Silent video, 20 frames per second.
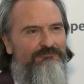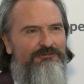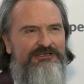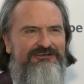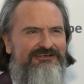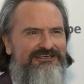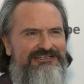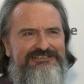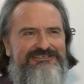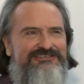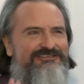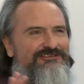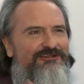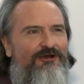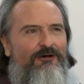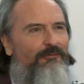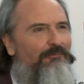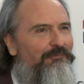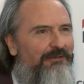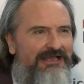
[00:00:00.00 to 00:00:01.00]
We're not going to
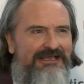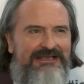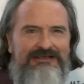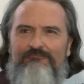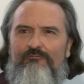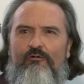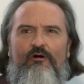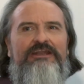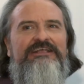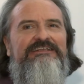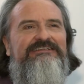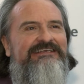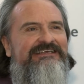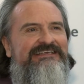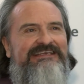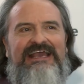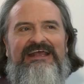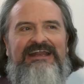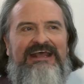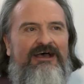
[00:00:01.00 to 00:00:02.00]
stop wanting to
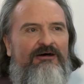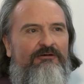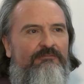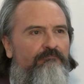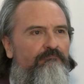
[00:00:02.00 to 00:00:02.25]
get out